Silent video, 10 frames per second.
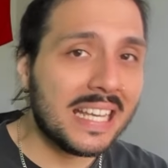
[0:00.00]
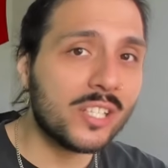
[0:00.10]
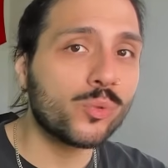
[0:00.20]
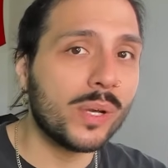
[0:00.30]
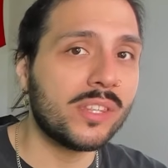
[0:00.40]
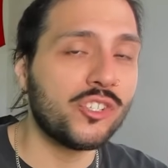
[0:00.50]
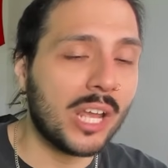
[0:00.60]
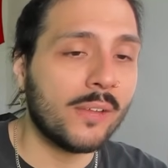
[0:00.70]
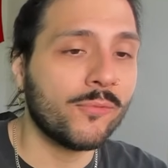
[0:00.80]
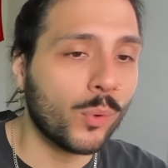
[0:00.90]
is with
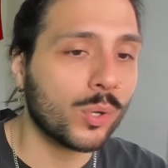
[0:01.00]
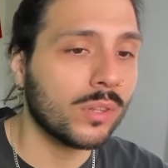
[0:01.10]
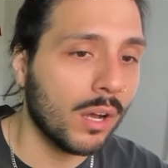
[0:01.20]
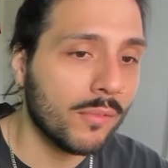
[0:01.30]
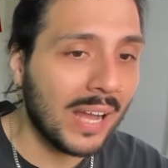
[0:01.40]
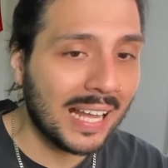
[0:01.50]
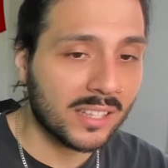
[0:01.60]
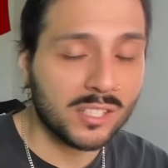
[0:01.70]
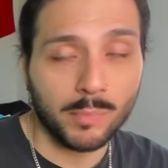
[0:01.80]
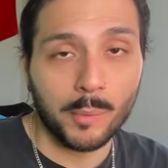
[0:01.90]
Jay for love at
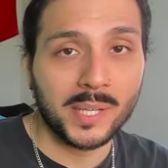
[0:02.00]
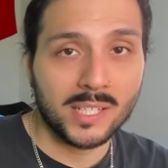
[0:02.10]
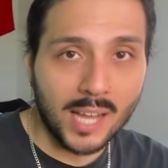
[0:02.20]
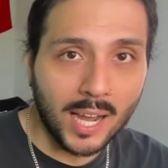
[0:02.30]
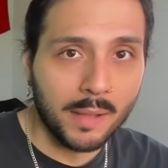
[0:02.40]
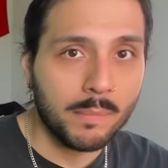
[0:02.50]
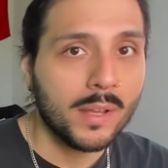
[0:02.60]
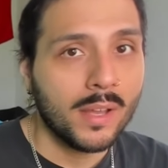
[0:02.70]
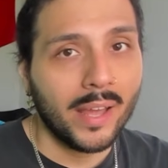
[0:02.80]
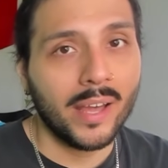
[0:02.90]
this moment in time.
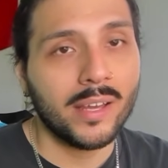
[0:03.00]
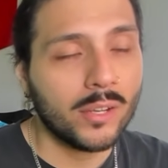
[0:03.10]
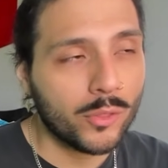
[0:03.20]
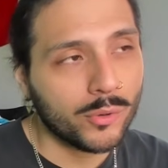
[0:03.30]
And the